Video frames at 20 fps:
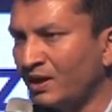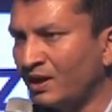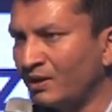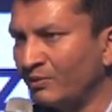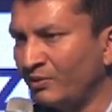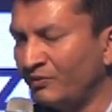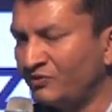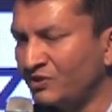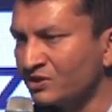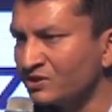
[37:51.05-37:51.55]

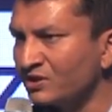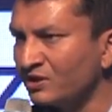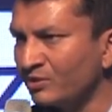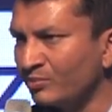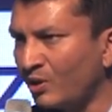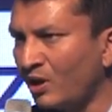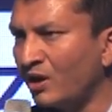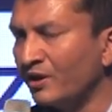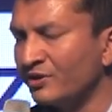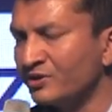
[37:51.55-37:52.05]
We've just done a
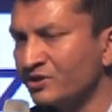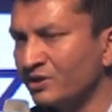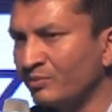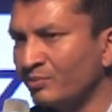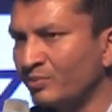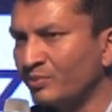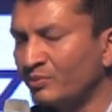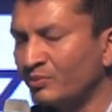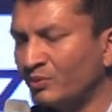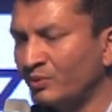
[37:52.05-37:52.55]
partnership
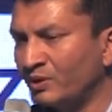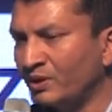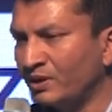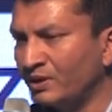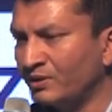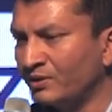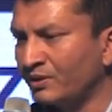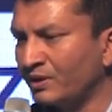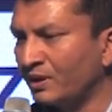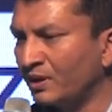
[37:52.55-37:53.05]

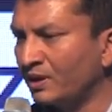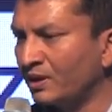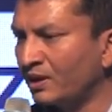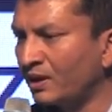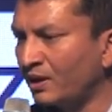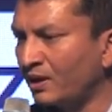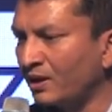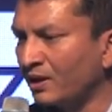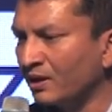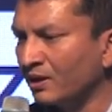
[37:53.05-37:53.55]
with
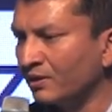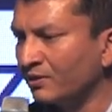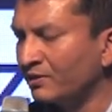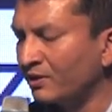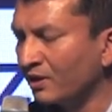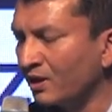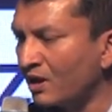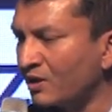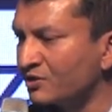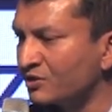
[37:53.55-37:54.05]
the
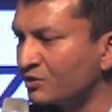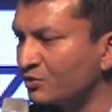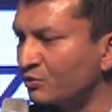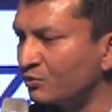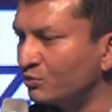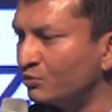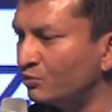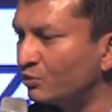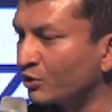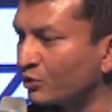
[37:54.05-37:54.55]
largest
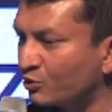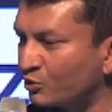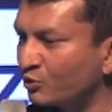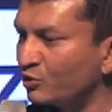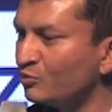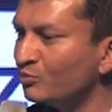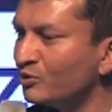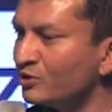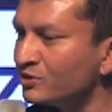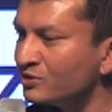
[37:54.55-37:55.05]

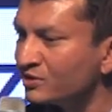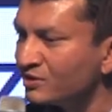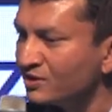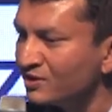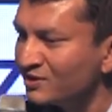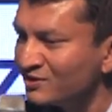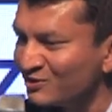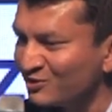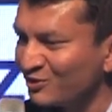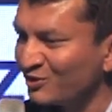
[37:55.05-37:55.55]
recruitment
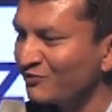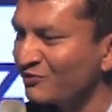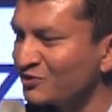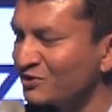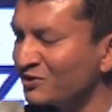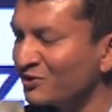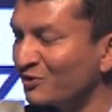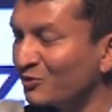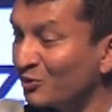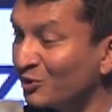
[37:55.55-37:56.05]
service
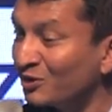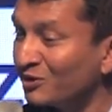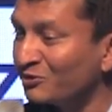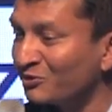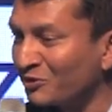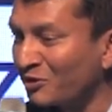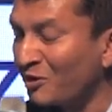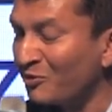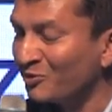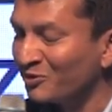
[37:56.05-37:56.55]
in the world,
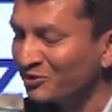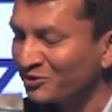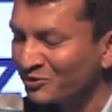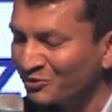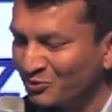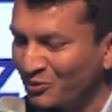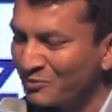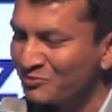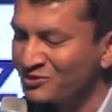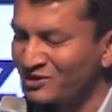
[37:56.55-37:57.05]
recruitment
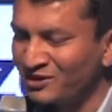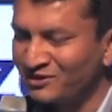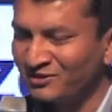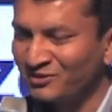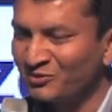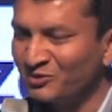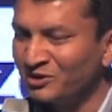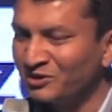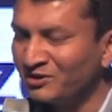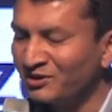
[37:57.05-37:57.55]
website in the
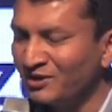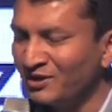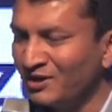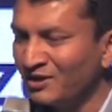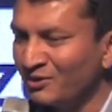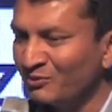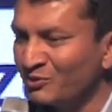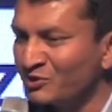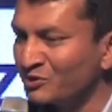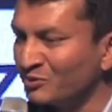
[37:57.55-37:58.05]
world,
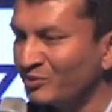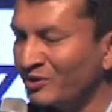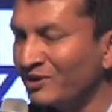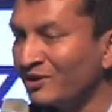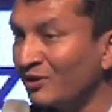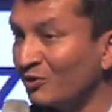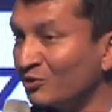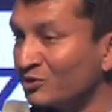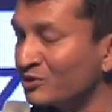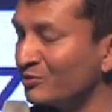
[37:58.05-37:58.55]
which will mean that
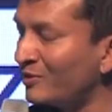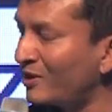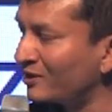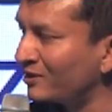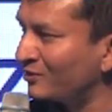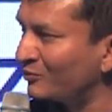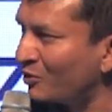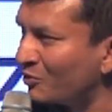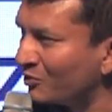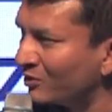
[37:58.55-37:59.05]
automatically
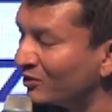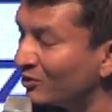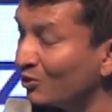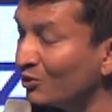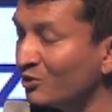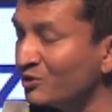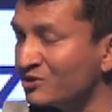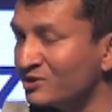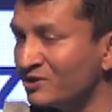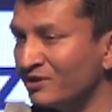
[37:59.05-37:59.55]
when we
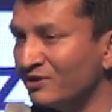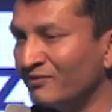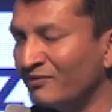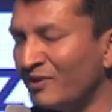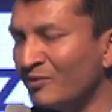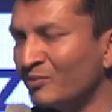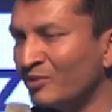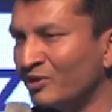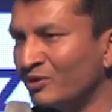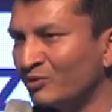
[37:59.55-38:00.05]
launch in
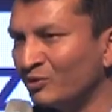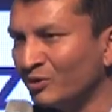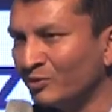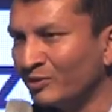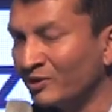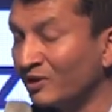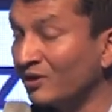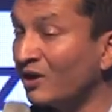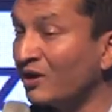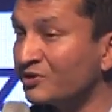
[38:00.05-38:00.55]
November, we'll be
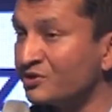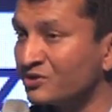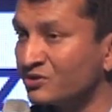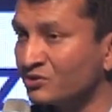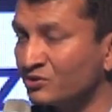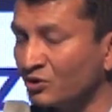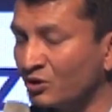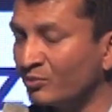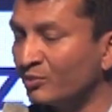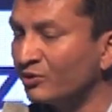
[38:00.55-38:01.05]
the largest
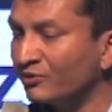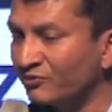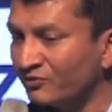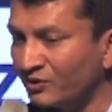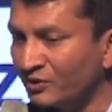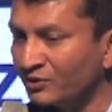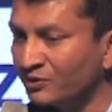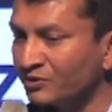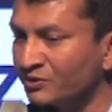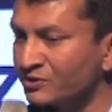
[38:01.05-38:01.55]
job
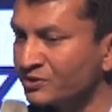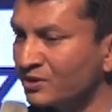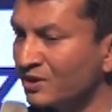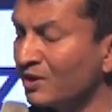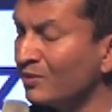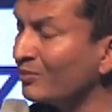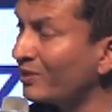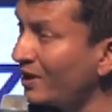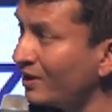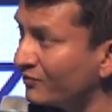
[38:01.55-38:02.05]
referrals
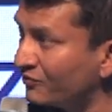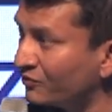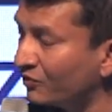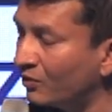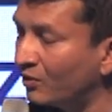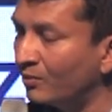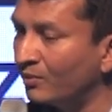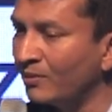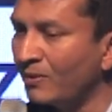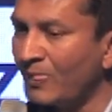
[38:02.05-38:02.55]

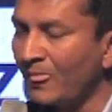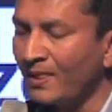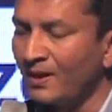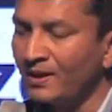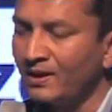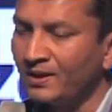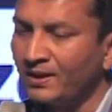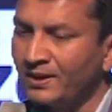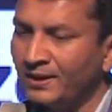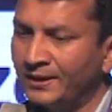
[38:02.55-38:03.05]
platform
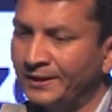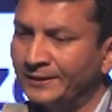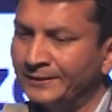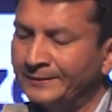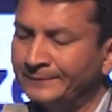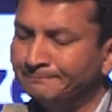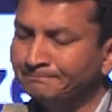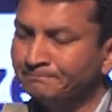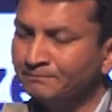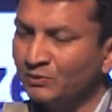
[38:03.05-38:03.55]

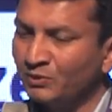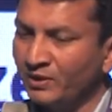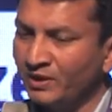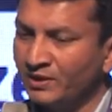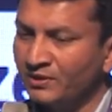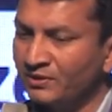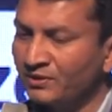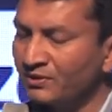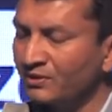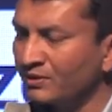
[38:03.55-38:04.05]

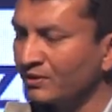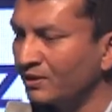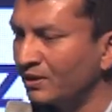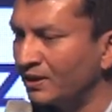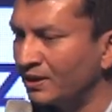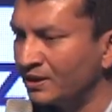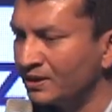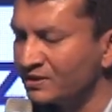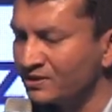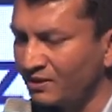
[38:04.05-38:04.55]
with
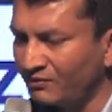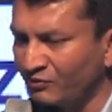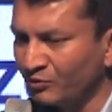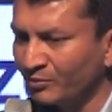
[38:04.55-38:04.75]
several